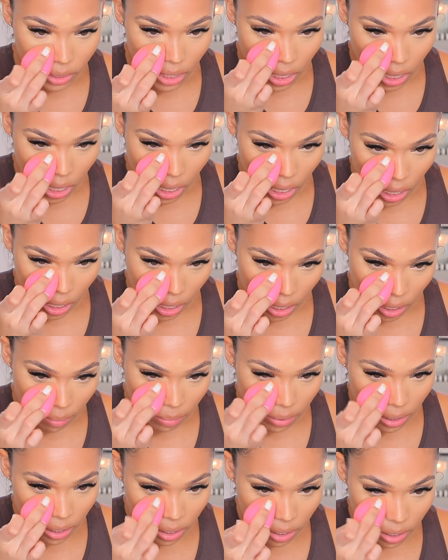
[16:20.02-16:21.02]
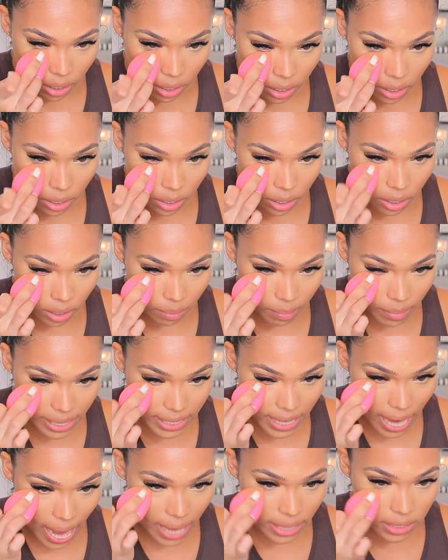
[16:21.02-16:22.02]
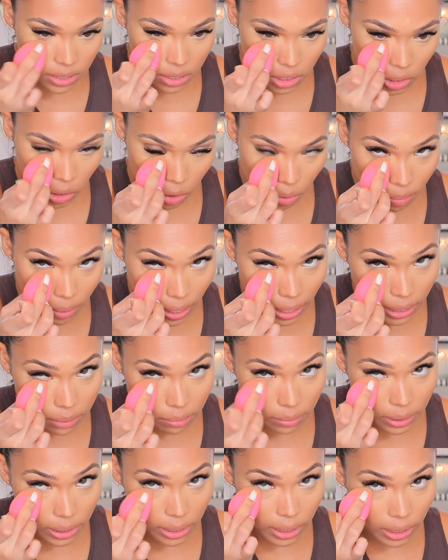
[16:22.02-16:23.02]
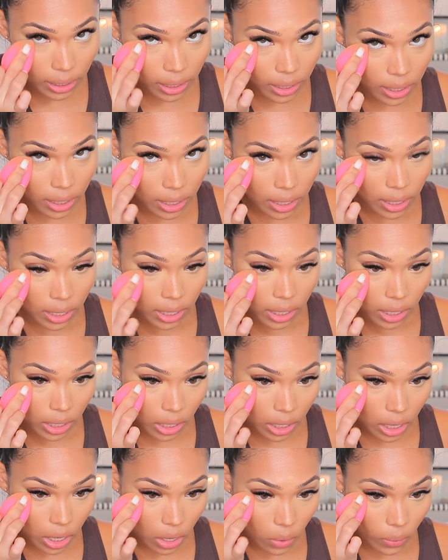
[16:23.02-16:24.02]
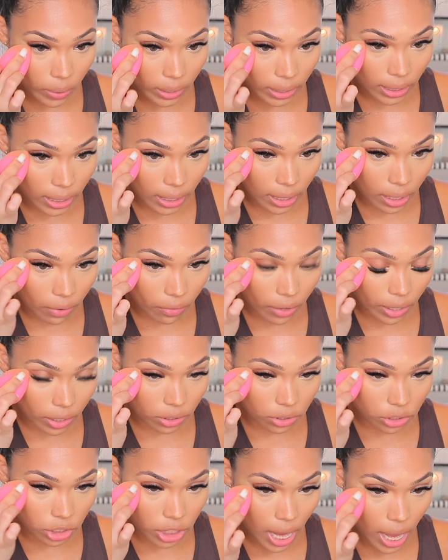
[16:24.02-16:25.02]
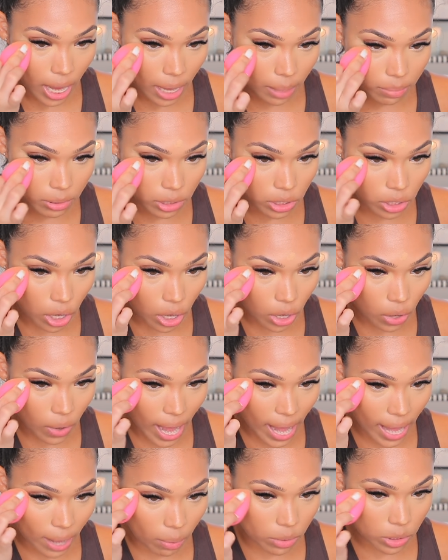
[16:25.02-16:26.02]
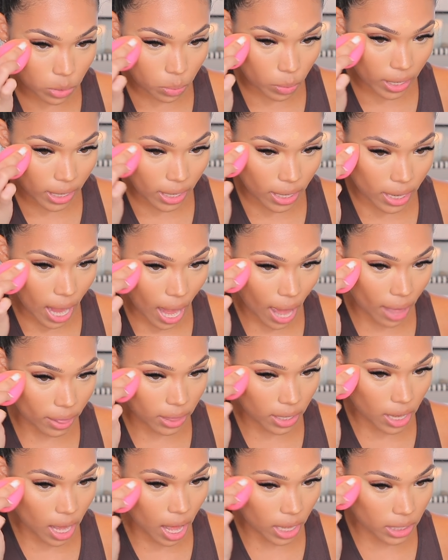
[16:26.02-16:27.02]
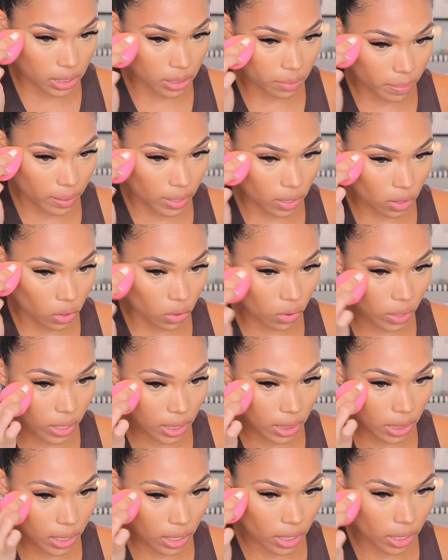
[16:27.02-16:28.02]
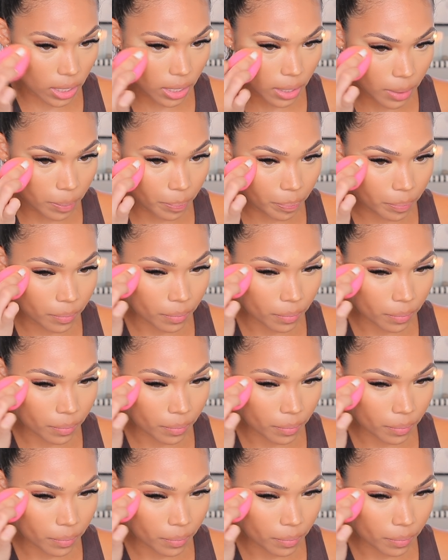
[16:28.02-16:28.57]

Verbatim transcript: um my dad still made me go and get a regular job. So I was working at the hospital in the